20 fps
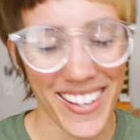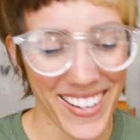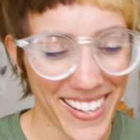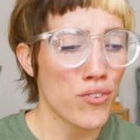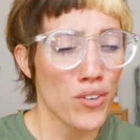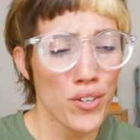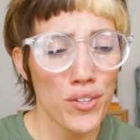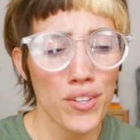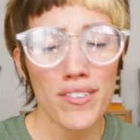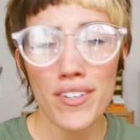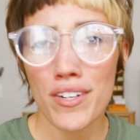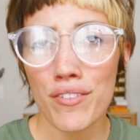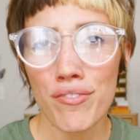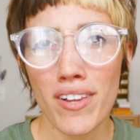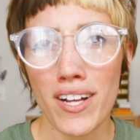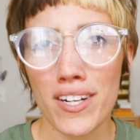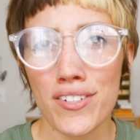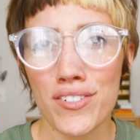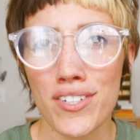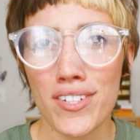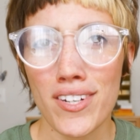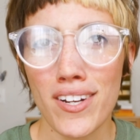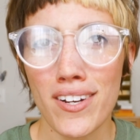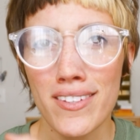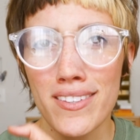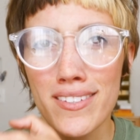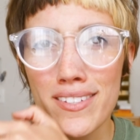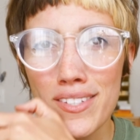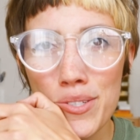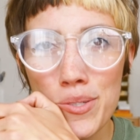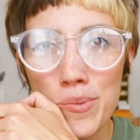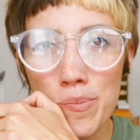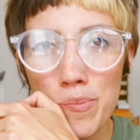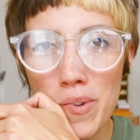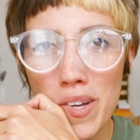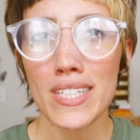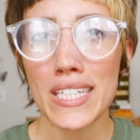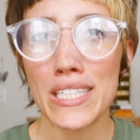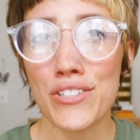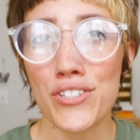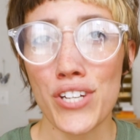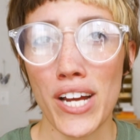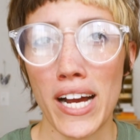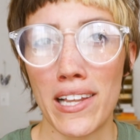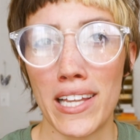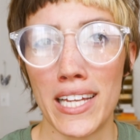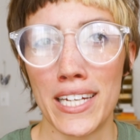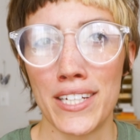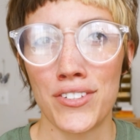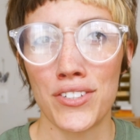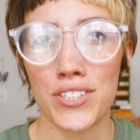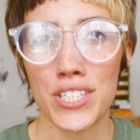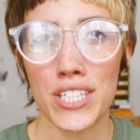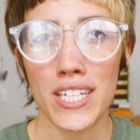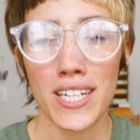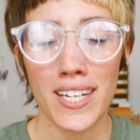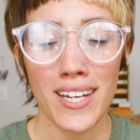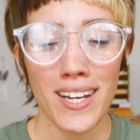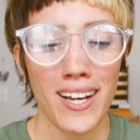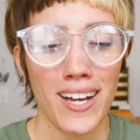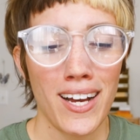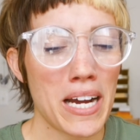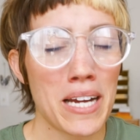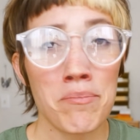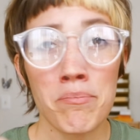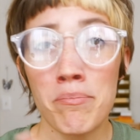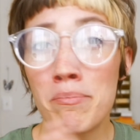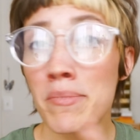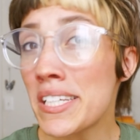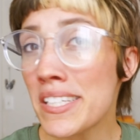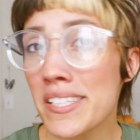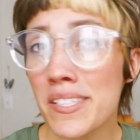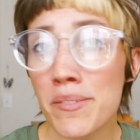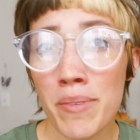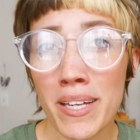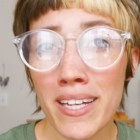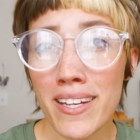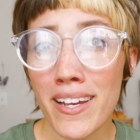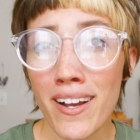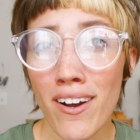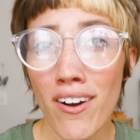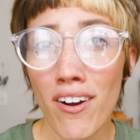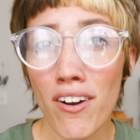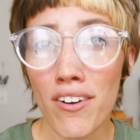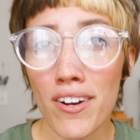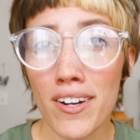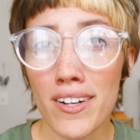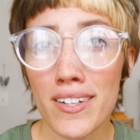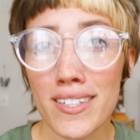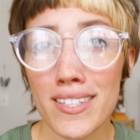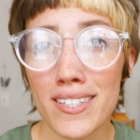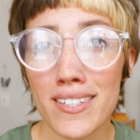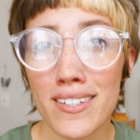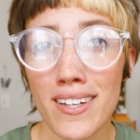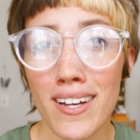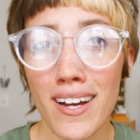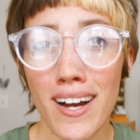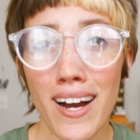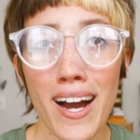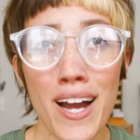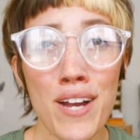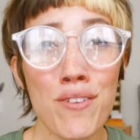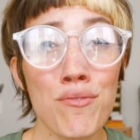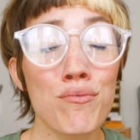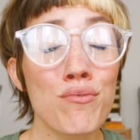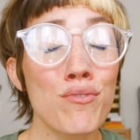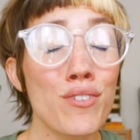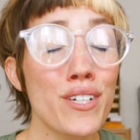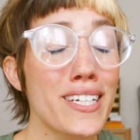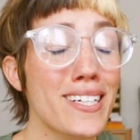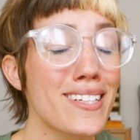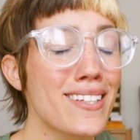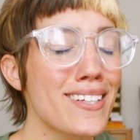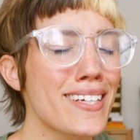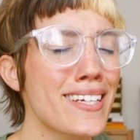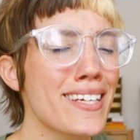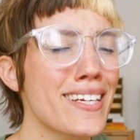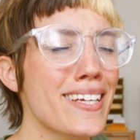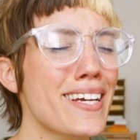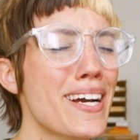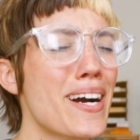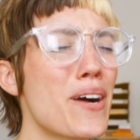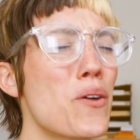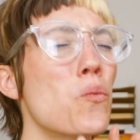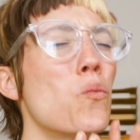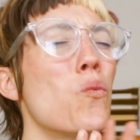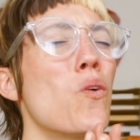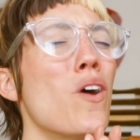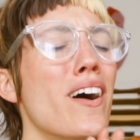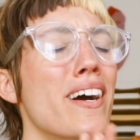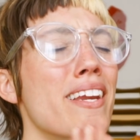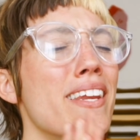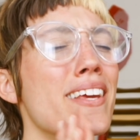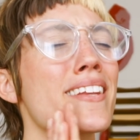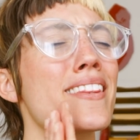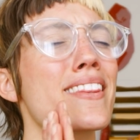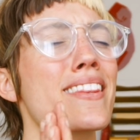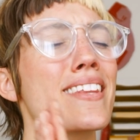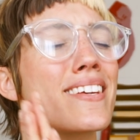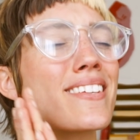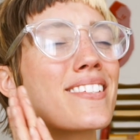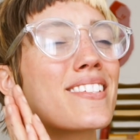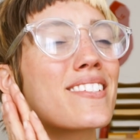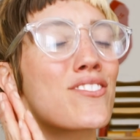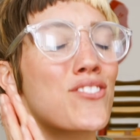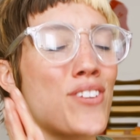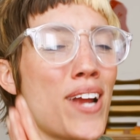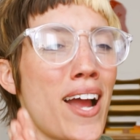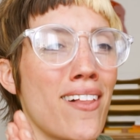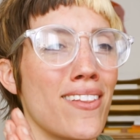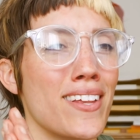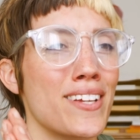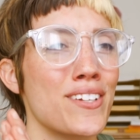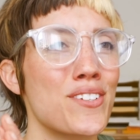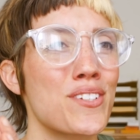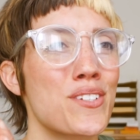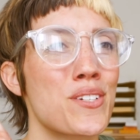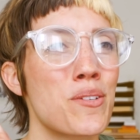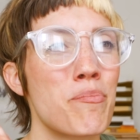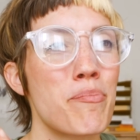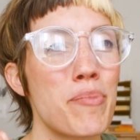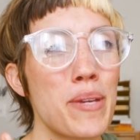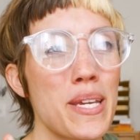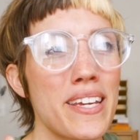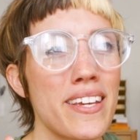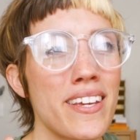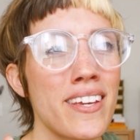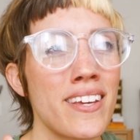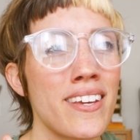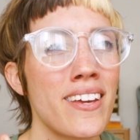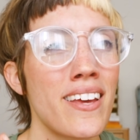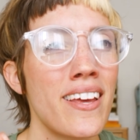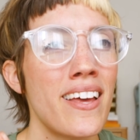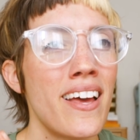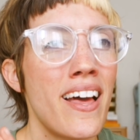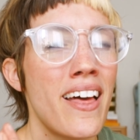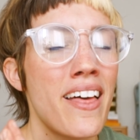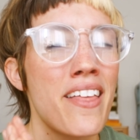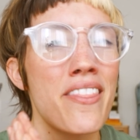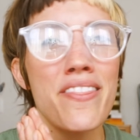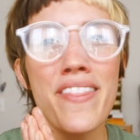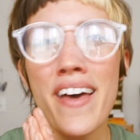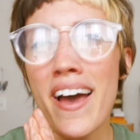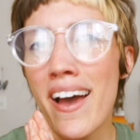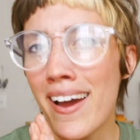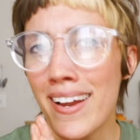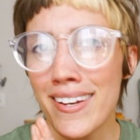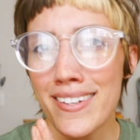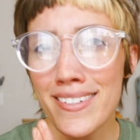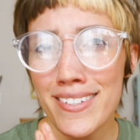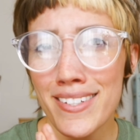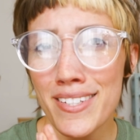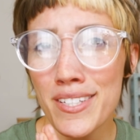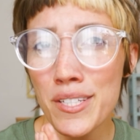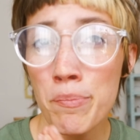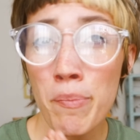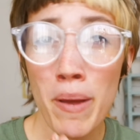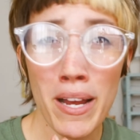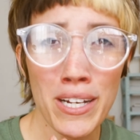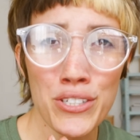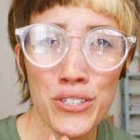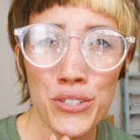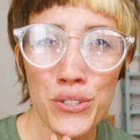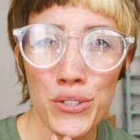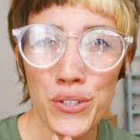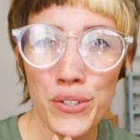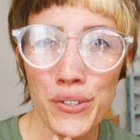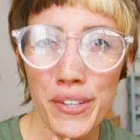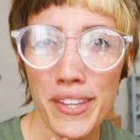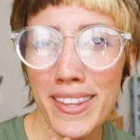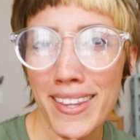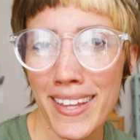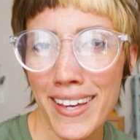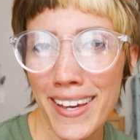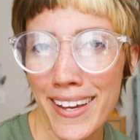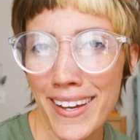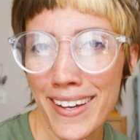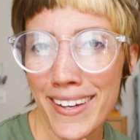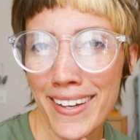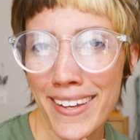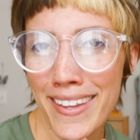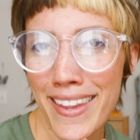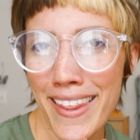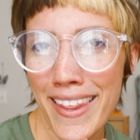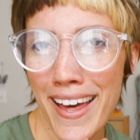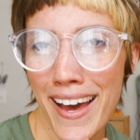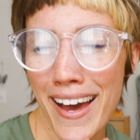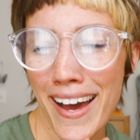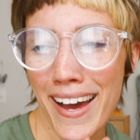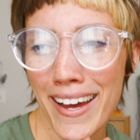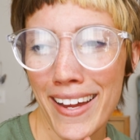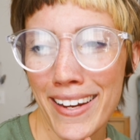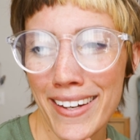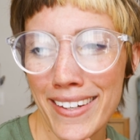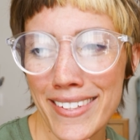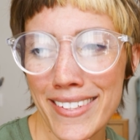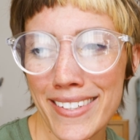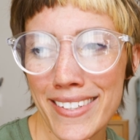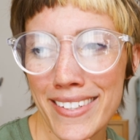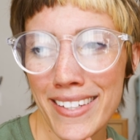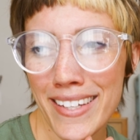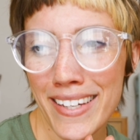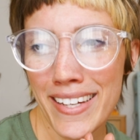Further reflection on this challenge. I miss making art. I really wanted this challenge to be that special thing that